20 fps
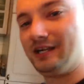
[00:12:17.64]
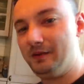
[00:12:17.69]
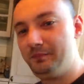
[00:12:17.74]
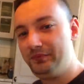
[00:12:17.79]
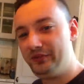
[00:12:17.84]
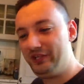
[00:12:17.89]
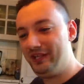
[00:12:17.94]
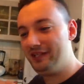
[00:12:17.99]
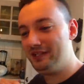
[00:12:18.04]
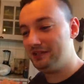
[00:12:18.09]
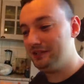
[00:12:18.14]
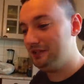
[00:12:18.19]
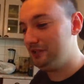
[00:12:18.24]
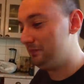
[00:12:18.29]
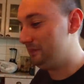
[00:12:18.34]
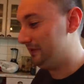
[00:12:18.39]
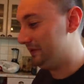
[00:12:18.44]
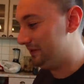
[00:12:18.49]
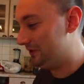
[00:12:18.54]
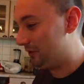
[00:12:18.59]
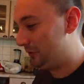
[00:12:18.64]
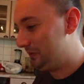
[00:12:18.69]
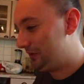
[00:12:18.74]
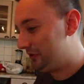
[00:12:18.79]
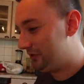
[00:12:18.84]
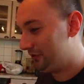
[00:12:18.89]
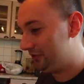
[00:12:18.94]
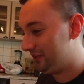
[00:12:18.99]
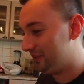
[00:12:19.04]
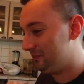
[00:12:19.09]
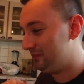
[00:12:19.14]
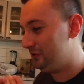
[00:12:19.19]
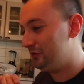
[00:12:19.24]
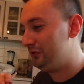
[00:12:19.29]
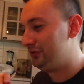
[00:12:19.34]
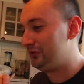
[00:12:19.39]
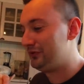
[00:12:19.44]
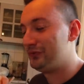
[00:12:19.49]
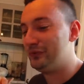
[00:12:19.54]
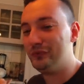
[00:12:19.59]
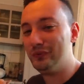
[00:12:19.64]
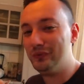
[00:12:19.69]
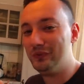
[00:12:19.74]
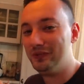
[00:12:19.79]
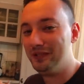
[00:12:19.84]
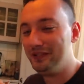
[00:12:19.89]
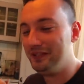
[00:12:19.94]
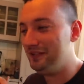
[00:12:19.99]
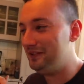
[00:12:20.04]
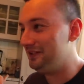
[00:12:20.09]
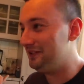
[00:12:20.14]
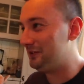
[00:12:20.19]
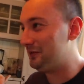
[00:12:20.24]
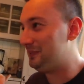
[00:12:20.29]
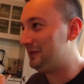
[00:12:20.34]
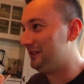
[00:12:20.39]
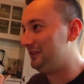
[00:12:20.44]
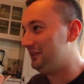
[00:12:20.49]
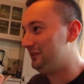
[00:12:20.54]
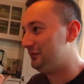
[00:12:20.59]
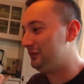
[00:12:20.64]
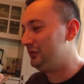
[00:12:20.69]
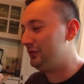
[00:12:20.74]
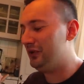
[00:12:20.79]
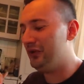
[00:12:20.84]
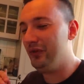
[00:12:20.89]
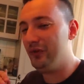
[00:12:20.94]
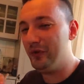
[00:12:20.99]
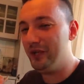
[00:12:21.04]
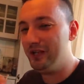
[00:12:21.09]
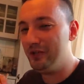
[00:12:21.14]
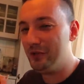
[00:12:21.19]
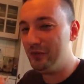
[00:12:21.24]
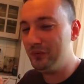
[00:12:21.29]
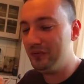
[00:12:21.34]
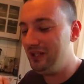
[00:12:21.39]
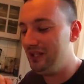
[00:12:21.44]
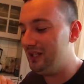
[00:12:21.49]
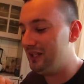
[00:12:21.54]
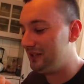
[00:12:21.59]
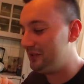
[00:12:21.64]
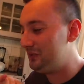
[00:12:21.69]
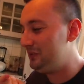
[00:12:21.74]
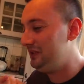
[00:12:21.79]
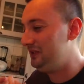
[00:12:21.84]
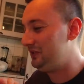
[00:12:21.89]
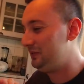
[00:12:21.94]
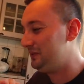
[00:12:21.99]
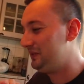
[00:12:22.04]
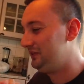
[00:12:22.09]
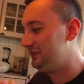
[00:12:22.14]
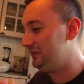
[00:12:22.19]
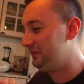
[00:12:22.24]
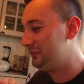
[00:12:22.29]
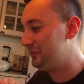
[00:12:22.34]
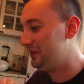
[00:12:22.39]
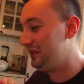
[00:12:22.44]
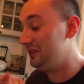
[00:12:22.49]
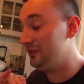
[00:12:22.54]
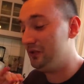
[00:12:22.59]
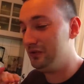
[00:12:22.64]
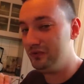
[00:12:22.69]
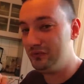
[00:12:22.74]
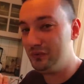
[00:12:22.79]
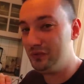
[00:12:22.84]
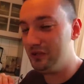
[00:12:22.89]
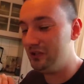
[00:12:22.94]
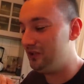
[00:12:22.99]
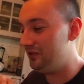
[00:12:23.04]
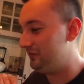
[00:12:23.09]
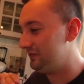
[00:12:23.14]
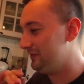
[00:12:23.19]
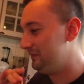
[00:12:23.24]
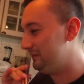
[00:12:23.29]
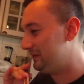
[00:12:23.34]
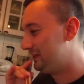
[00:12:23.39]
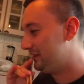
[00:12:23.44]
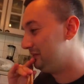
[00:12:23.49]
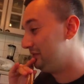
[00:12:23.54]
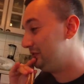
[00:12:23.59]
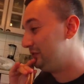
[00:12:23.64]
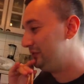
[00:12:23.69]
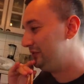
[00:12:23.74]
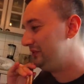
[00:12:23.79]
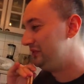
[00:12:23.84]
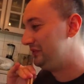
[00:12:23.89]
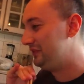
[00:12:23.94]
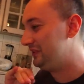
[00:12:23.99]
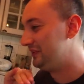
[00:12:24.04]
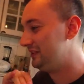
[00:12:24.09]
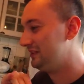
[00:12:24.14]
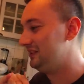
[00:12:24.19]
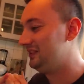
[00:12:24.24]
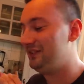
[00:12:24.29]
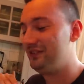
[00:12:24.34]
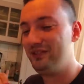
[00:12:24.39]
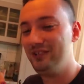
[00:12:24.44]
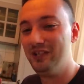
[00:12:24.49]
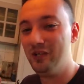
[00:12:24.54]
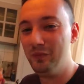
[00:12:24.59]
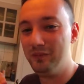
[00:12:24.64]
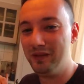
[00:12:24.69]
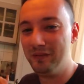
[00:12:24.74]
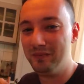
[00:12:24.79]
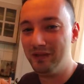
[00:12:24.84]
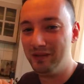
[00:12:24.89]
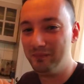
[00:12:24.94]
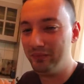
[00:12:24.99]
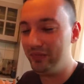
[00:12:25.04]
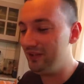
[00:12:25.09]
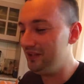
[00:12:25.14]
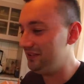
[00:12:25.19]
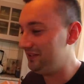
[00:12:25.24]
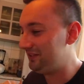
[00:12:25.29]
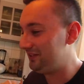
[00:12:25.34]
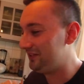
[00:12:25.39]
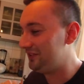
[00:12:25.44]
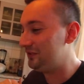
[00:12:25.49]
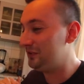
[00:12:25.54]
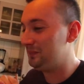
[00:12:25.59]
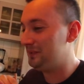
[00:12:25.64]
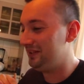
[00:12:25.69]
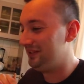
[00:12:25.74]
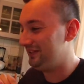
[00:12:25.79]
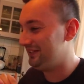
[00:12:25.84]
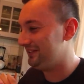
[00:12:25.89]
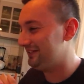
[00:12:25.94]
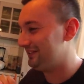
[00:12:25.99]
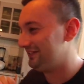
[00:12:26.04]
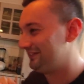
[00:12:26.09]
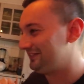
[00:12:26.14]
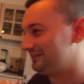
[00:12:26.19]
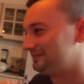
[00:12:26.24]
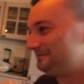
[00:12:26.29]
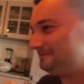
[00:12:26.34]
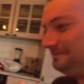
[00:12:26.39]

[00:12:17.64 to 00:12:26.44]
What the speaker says: I'm saying a little bit now because I'm used to eating spicy food, although I don't really like to eat spicy food. I don't do it often, but I'm used to it. Let's see how my mom thinks how spicy it is.